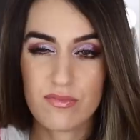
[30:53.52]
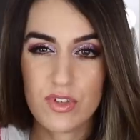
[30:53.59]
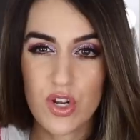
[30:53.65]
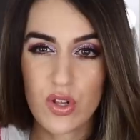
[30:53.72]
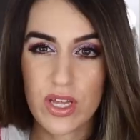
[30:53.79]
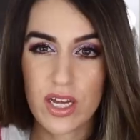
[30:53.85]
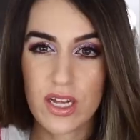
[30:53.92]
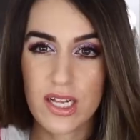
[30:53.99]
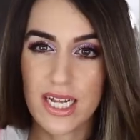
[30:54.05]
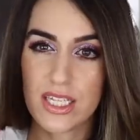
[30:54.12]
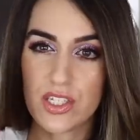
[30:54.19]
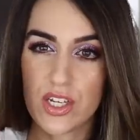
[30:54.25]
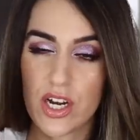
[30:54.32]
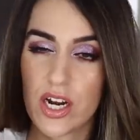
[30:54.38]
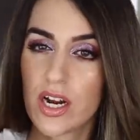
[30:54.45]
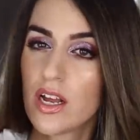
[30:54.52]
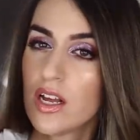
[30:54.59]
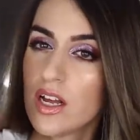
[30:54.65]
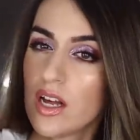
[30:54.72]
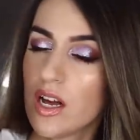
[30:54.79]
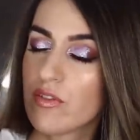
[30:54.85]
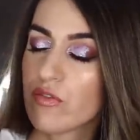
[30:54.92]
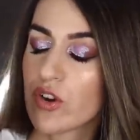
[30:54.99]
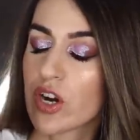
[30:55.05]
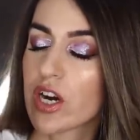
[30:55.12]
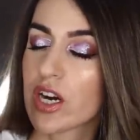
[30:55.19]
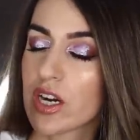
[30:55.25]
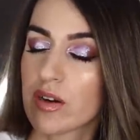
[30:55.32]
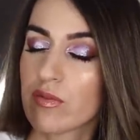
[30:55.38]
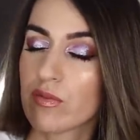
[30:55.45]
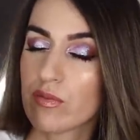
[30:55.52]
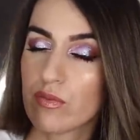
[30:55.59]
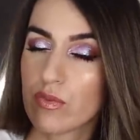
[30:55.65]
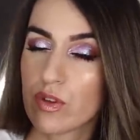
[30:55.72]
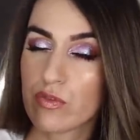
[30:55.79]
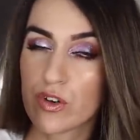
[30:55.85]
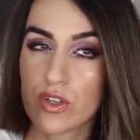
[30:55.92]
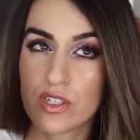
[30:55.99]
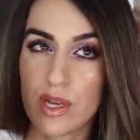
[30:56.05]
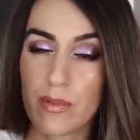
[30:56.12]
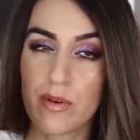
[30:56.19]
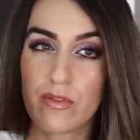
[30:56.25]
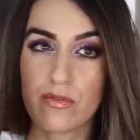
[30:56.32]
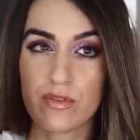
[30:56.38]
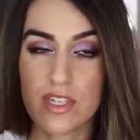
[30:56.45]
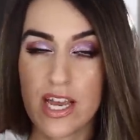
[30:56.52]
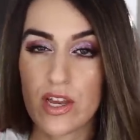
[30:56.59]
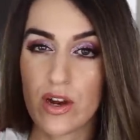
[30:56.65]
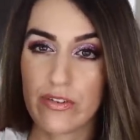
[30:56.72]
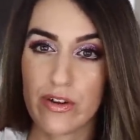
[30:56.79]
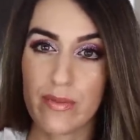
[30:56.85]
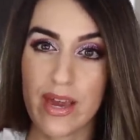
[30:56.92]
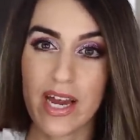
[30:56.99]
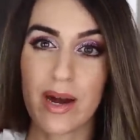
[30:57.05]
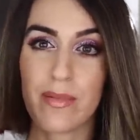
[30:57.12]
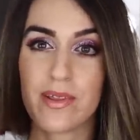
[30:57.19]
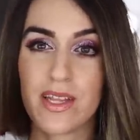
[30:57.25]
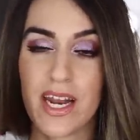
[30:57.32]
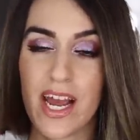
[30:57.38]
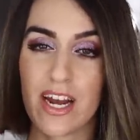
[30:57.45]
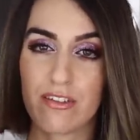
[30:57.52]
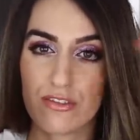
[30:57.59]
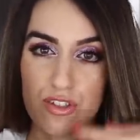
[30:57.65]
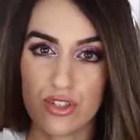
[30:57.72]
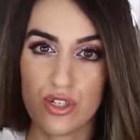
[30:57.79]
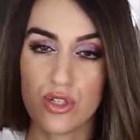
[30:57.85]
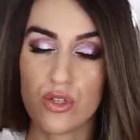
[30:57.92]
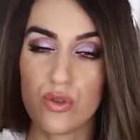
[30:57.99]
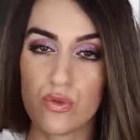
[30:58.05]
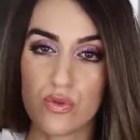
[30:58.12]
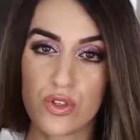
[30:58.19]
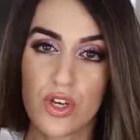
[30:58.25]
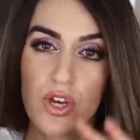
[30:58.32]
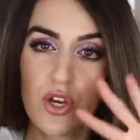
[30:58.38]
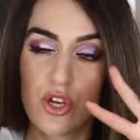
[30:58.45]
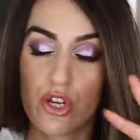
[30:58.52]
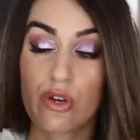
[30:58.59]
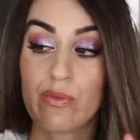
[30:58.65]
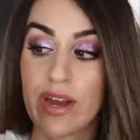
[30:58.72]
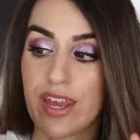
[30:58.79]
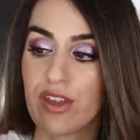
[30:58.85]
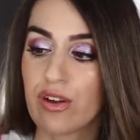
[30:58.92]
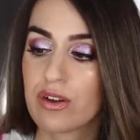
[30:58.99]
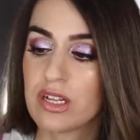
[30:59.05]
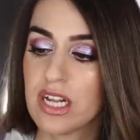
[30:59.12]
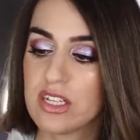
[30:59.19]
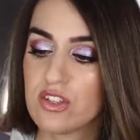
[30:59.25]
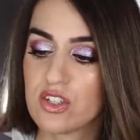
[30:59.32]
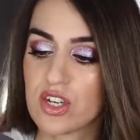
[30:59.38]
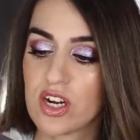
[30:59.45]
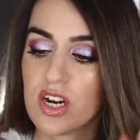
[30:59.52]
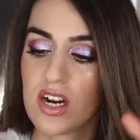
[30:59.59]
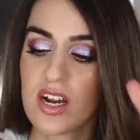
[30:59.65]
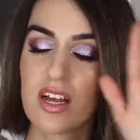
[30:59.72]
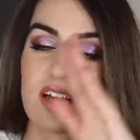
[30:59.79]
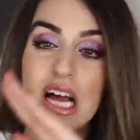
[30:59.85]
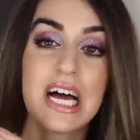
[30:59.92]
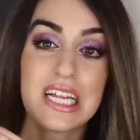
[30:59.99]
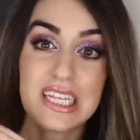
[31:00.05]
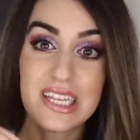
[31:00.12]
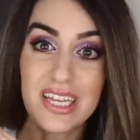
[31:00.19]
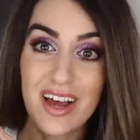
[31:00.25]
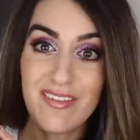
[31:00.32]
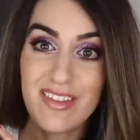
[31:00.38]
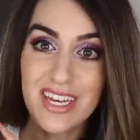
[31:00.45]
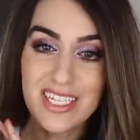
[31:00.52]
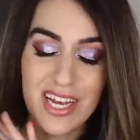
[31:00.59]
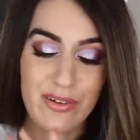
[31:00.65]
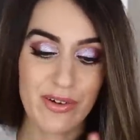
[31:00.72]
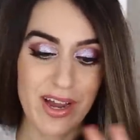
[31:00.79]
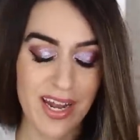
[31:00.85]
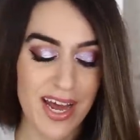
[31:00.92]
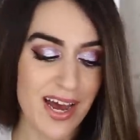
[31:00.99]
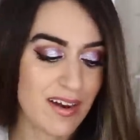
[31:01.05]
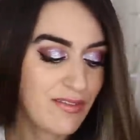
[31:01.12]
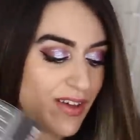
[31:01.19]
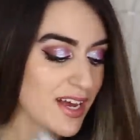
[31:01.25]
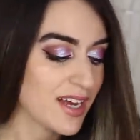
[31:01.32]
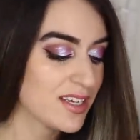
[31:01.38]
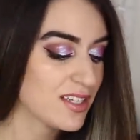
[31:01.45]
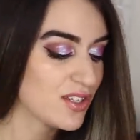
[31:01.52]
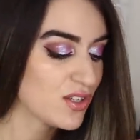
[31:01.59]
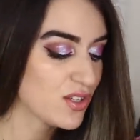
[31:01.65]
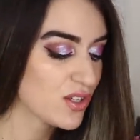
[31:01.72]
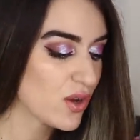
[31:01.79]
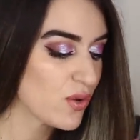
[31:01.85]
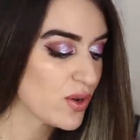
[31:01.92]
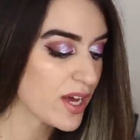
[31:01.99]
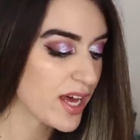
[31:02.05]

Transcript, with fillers: Like a cleanser for the first step of taking off your makeup, and then after this you use your regular cleanser. Love this. I ran out of it because it's so